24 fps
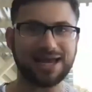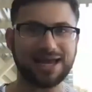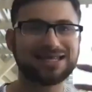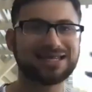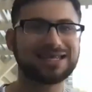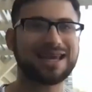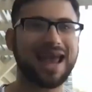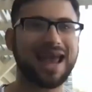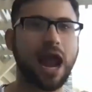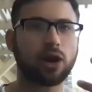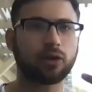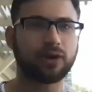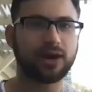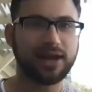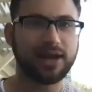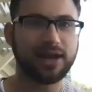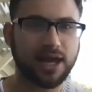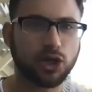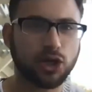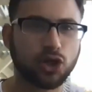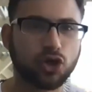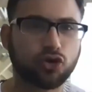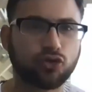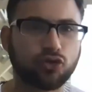a scary
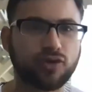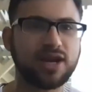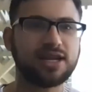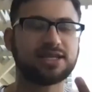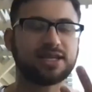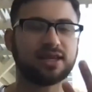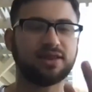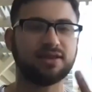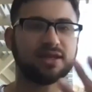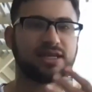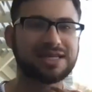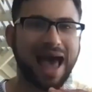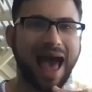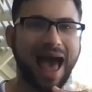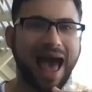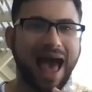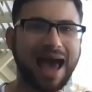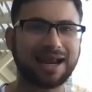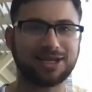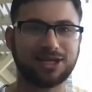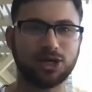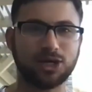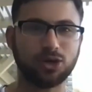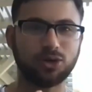increase in this
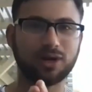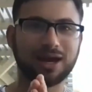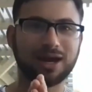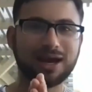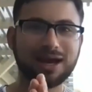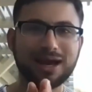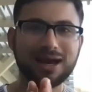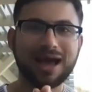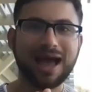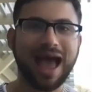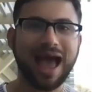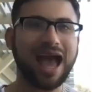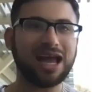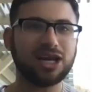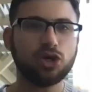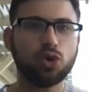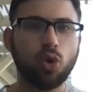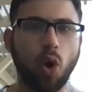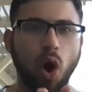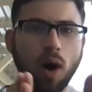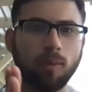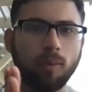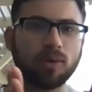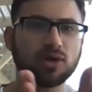attitude. And
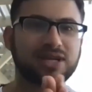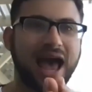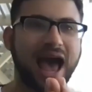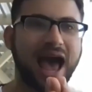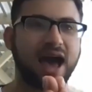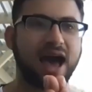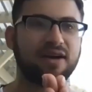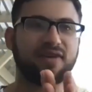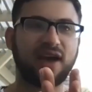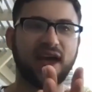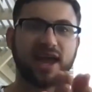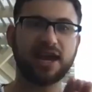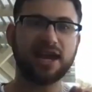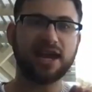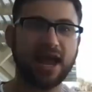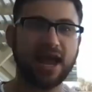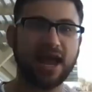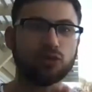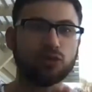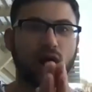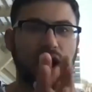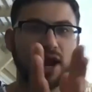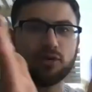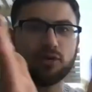you almost have a
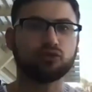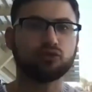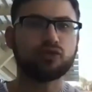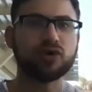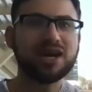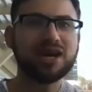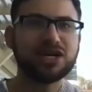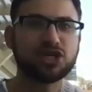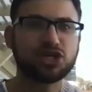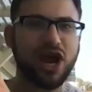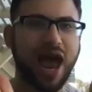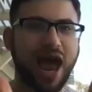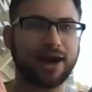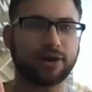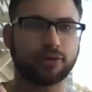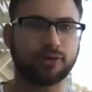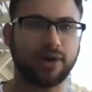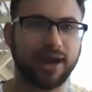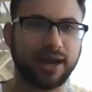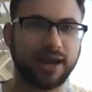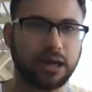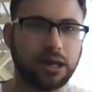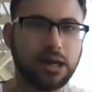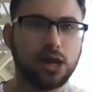
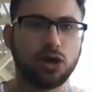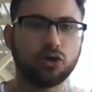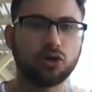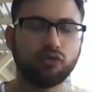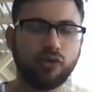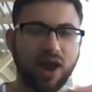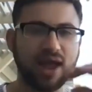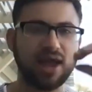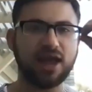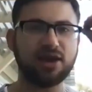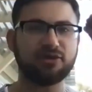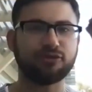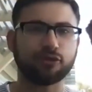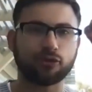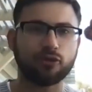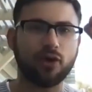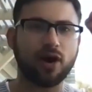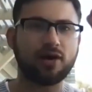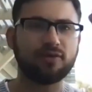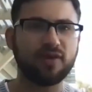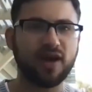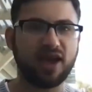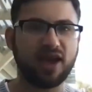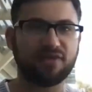reshattering, right?
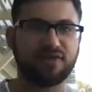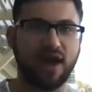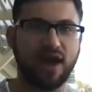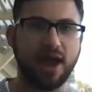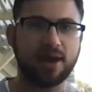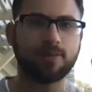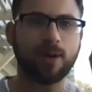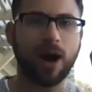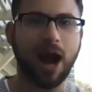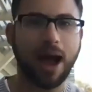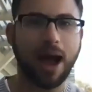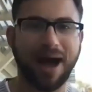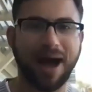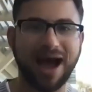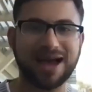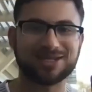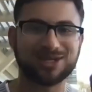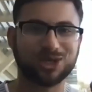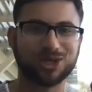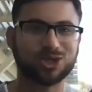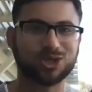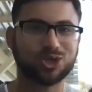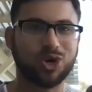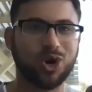If Abraham
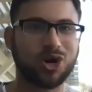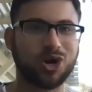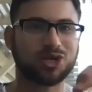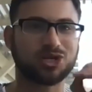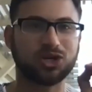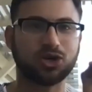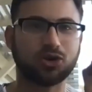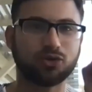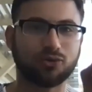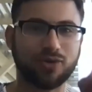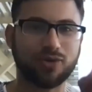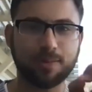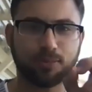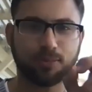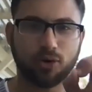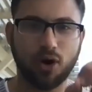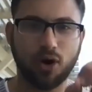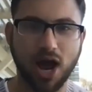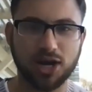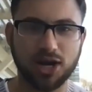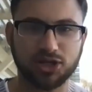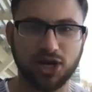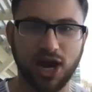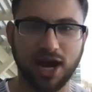Isaac Cook's great
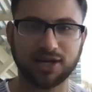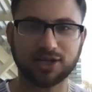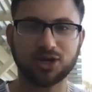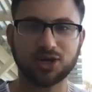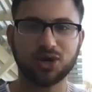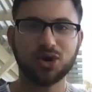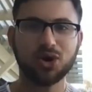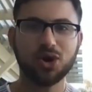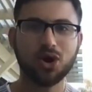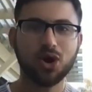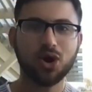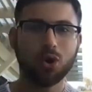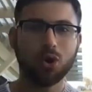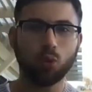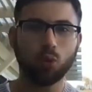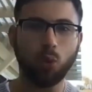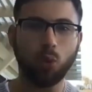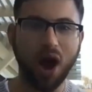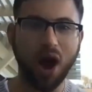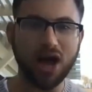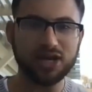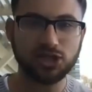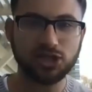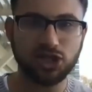project
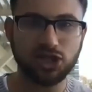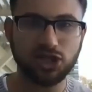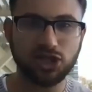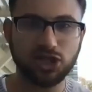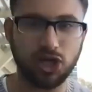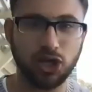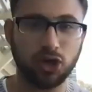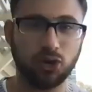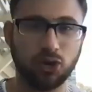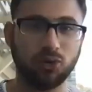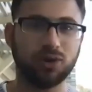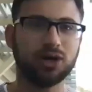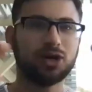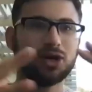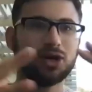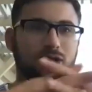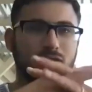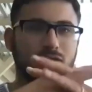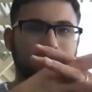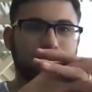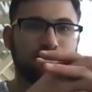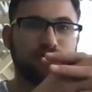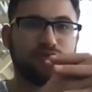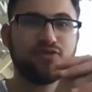was to
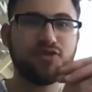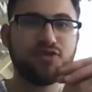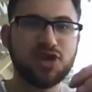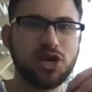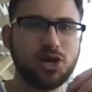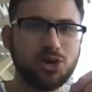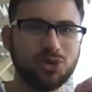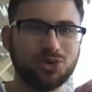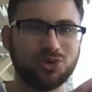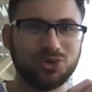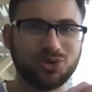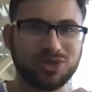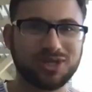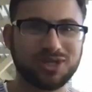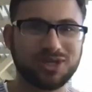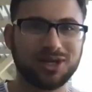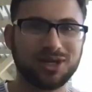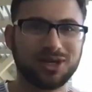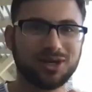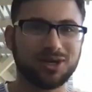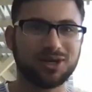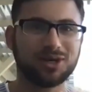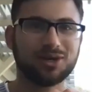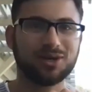fuse
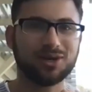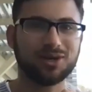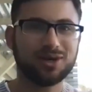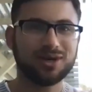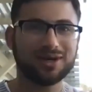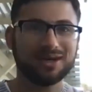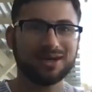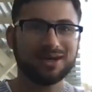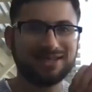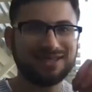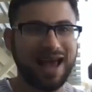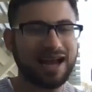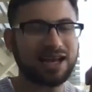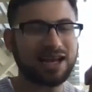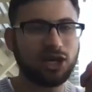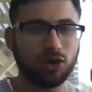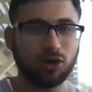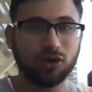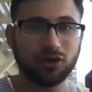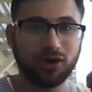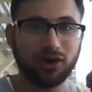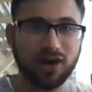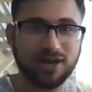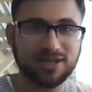
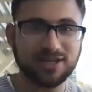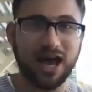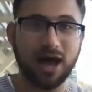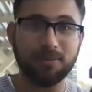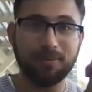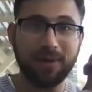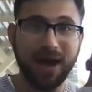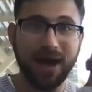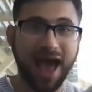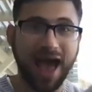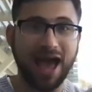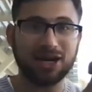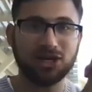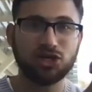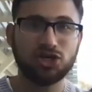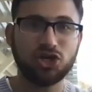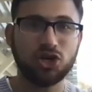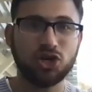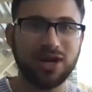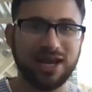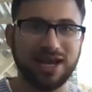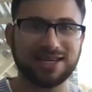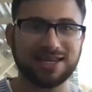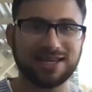secularism and
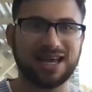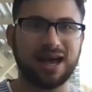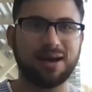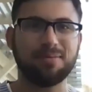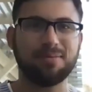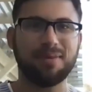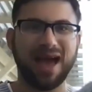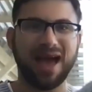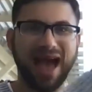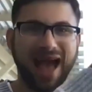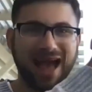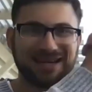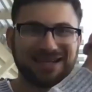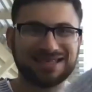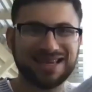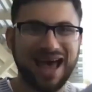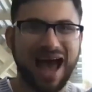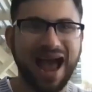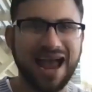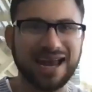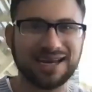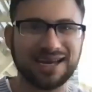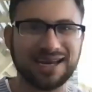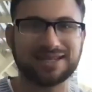Judaism and
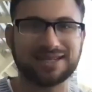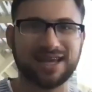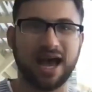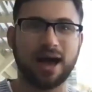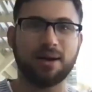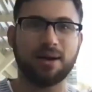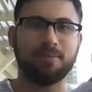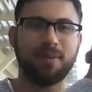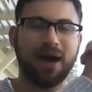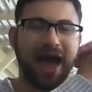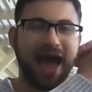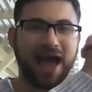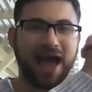Zionism